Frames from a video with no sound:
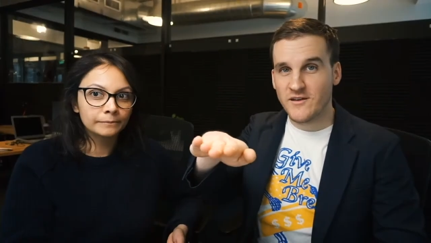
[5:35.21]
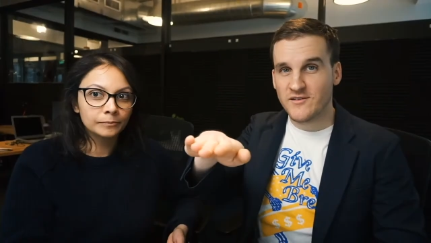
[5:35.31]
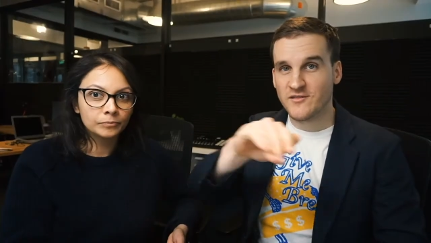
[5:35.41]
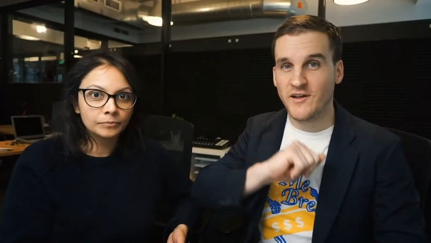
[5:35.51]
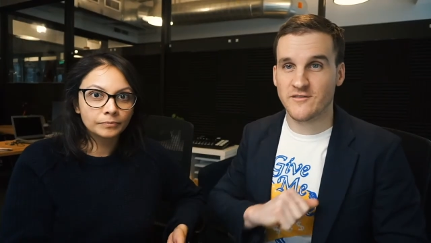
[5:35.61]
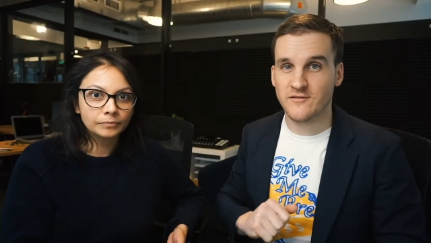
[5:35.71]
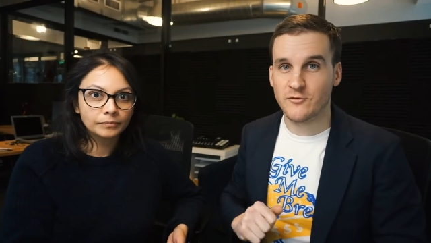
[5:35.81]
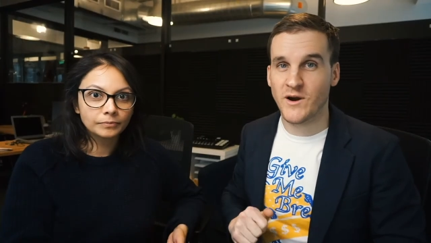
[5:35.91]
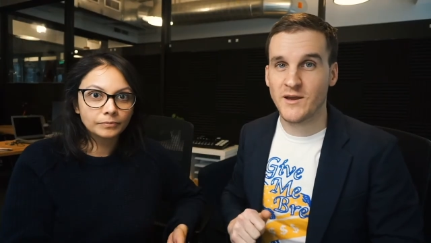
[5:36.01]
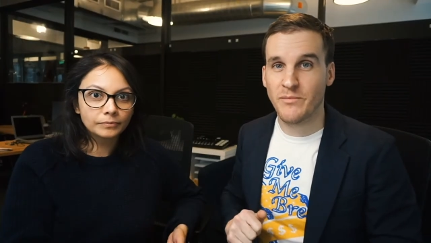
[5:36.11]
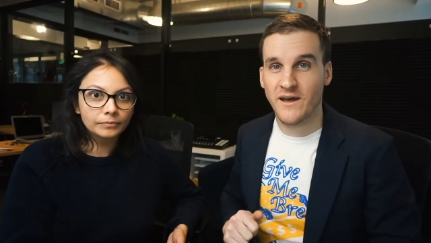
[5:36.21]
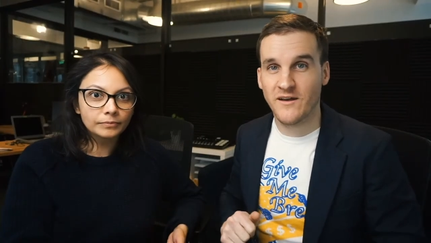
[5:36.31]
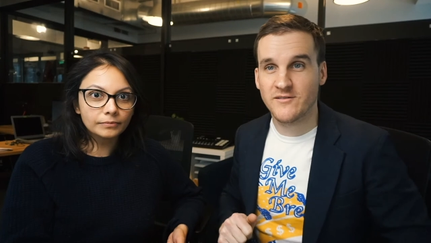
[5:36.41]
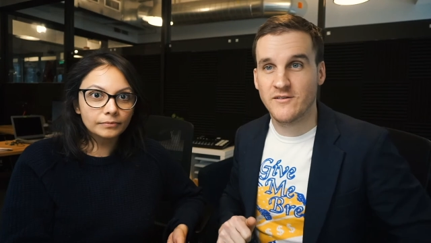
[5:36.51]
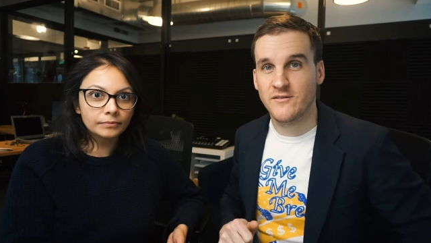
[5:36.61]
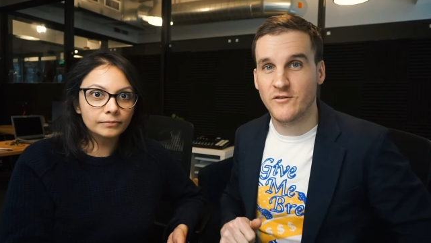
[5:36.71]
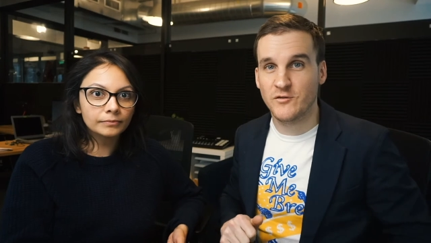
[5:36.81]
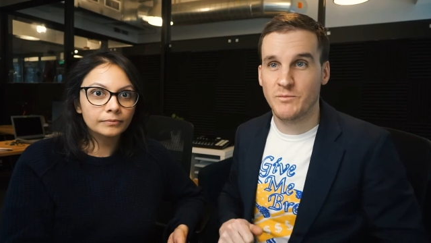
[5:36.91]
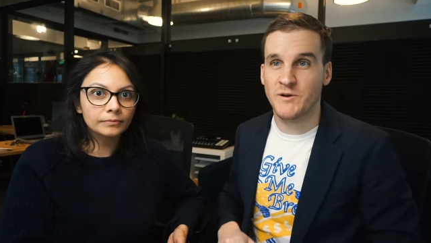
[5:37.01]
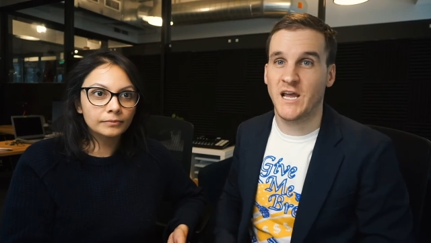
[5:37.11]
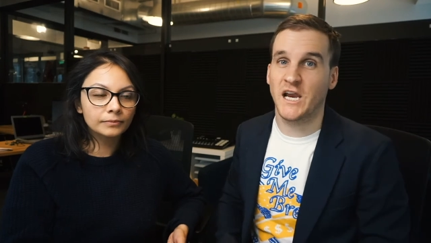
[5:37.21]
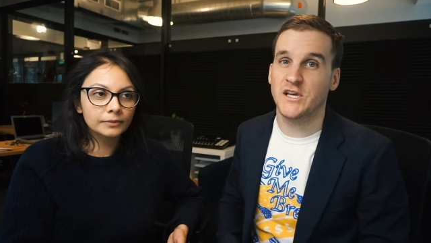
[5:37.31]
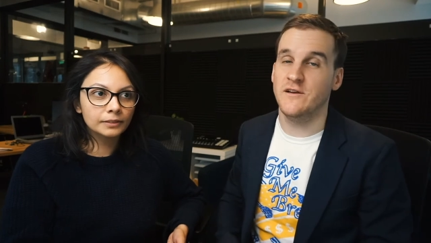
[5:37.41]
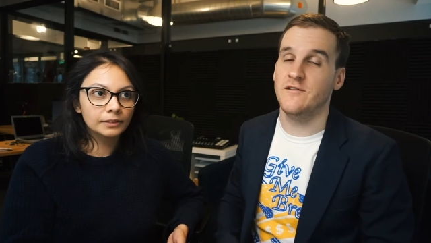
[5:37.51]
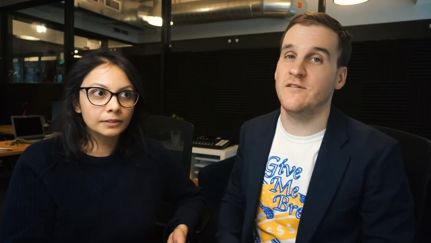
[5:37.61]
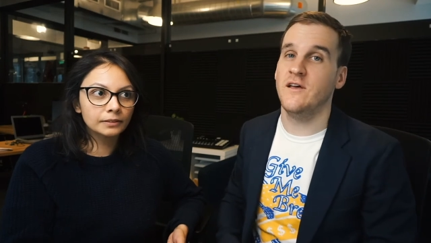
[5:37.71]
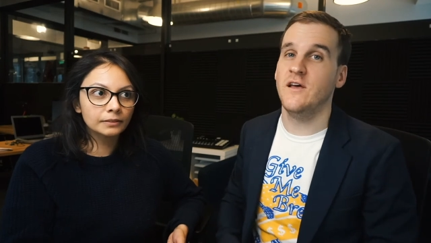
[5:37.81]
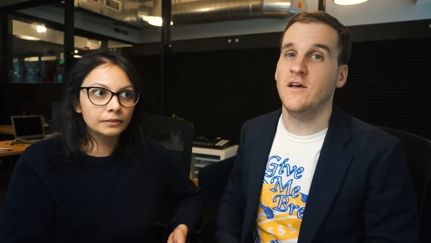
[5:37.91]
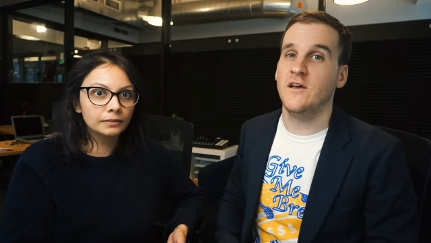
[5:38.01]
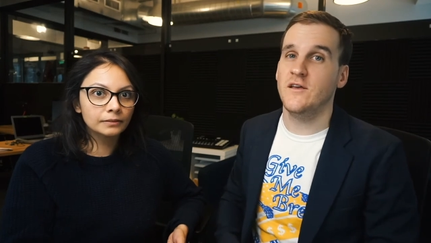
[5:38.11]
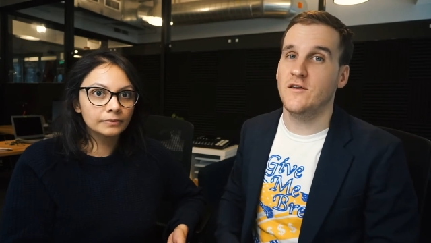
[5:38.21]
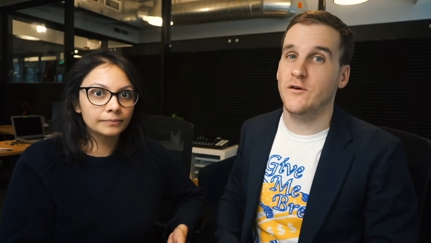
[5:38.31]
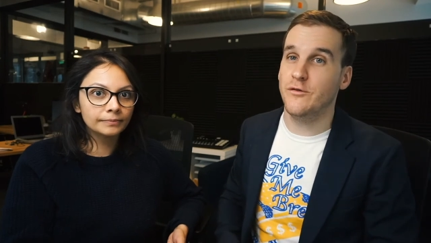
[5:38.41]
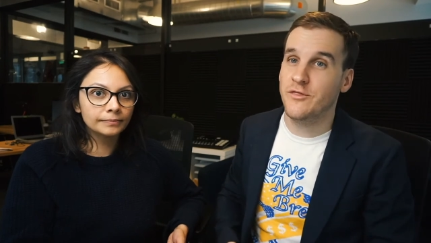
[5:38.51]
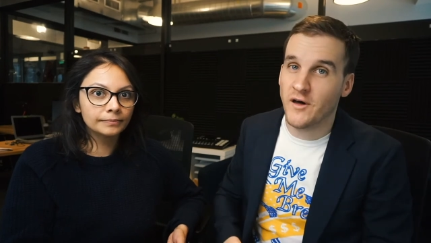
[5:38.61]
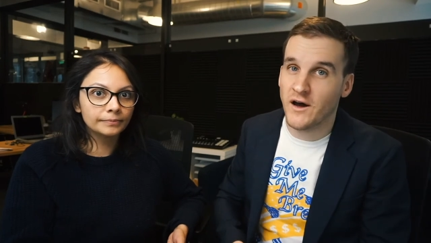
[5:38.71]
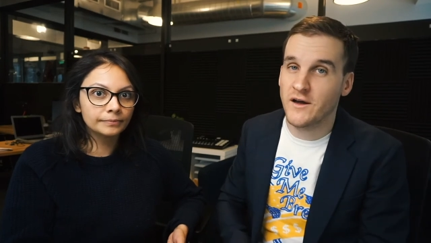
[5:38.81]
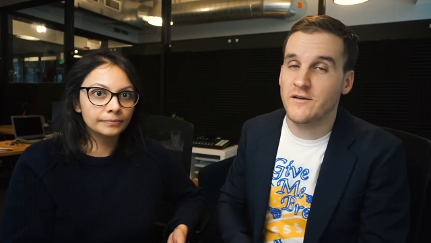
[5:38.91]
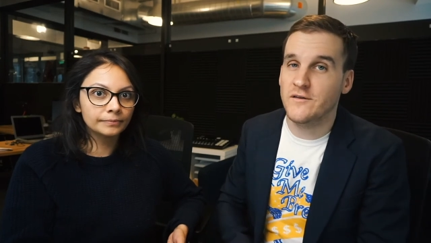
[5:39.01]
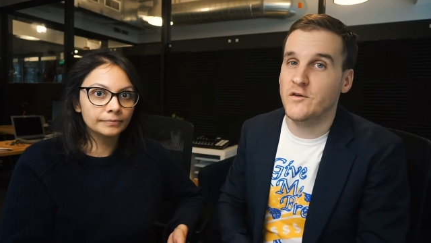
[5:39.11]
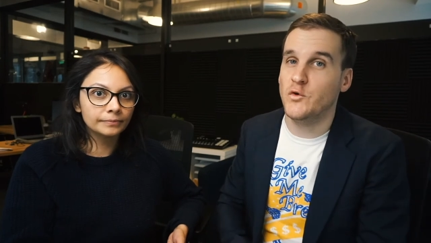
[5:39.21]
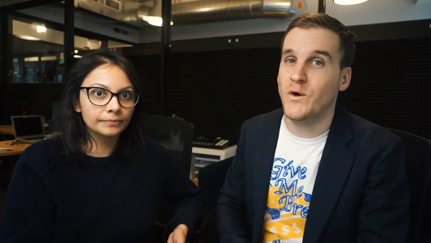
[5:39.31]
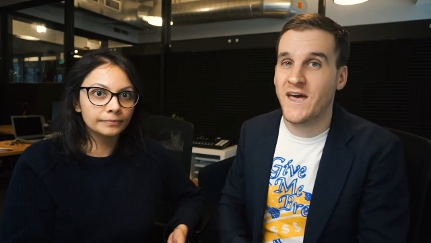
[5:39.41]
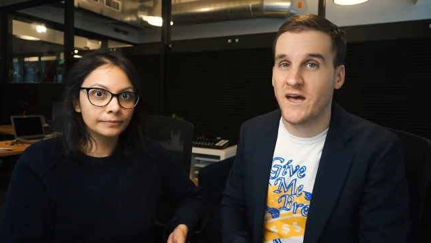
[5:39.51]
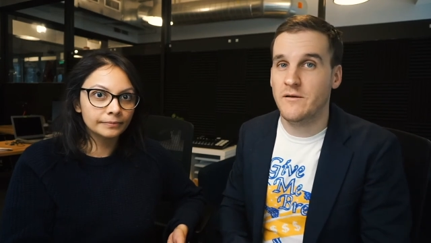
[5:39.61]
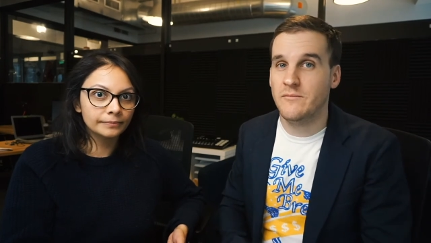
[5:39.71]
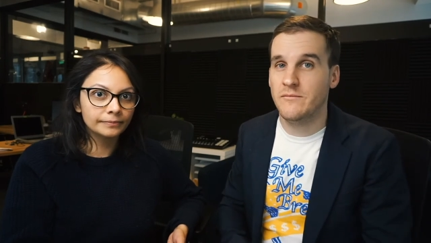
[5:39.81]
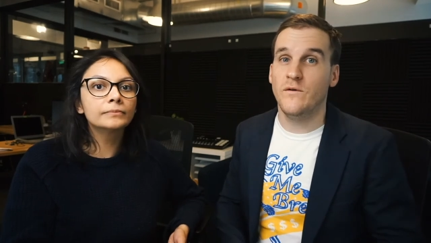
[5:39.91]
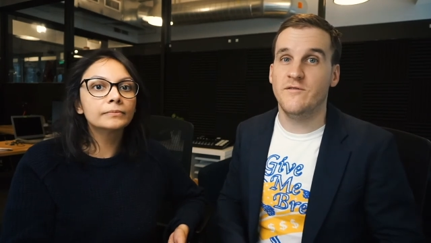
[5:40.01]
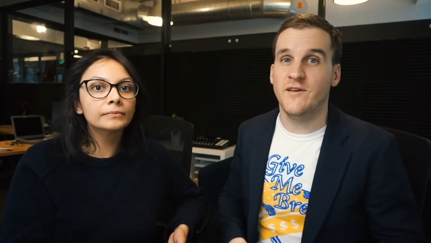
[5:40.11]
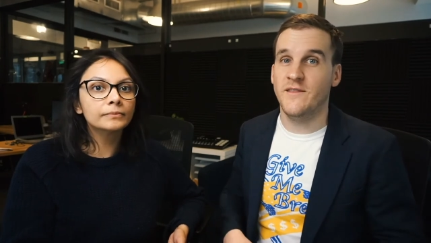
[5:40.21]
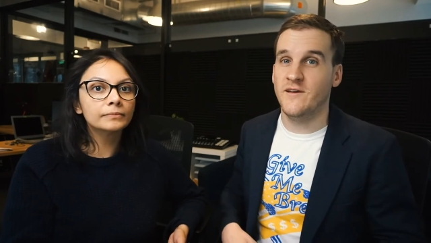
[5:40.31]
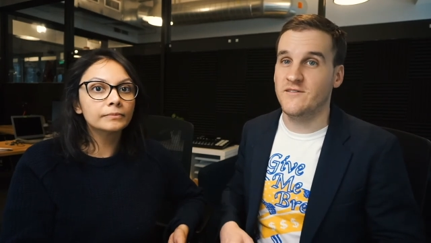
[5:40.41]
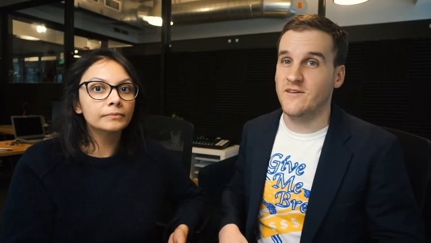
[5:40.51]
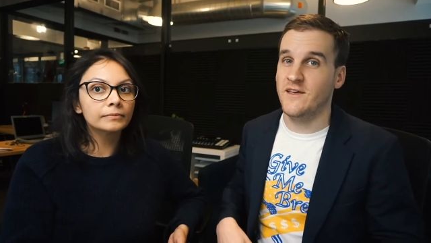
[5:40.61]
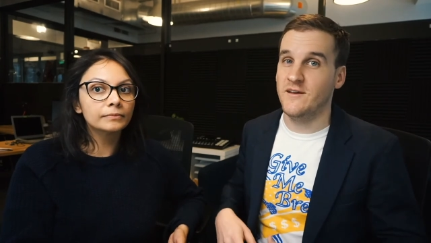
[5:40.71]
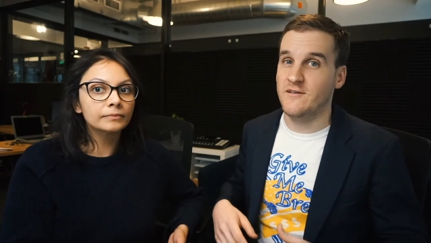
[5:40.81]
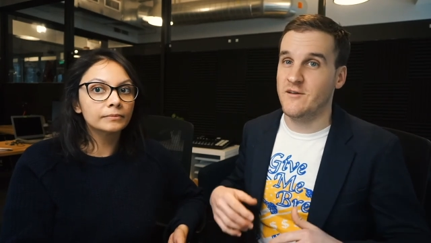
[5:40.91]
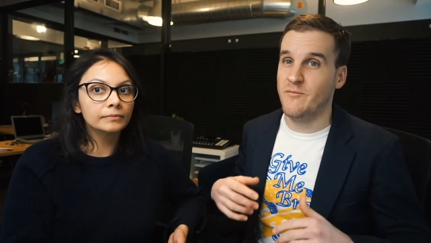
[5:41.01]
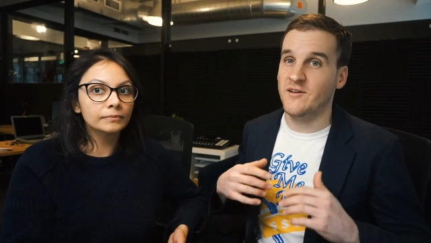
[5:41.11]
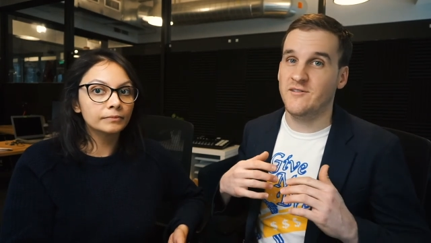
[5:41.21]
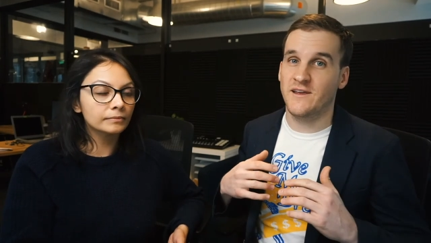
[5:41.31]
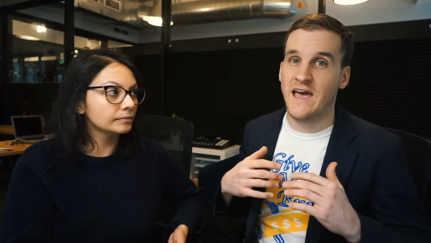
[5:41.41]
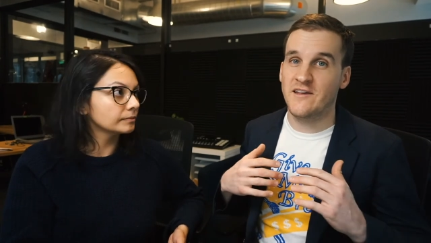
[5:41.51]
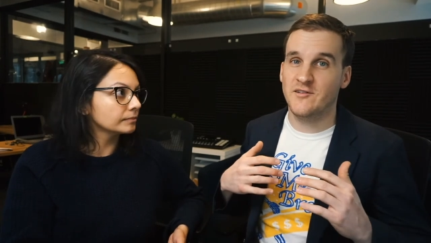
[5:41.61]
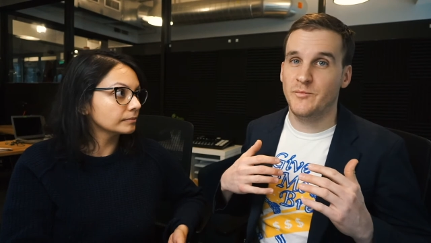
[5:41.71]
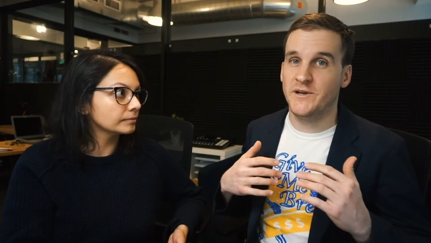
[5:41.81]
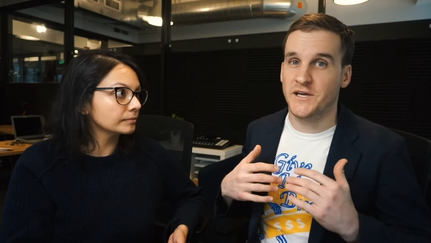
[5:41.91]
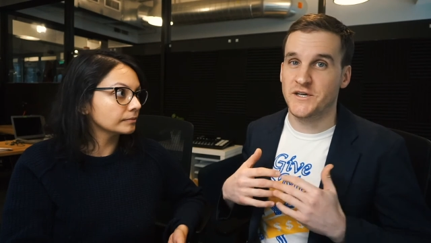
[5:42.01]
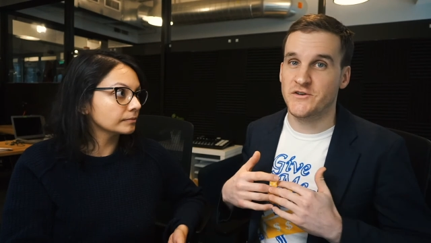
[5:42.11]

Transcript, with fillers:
Speaker 1: slices right past those protections you thought you had. We've seen this in domestic asset protection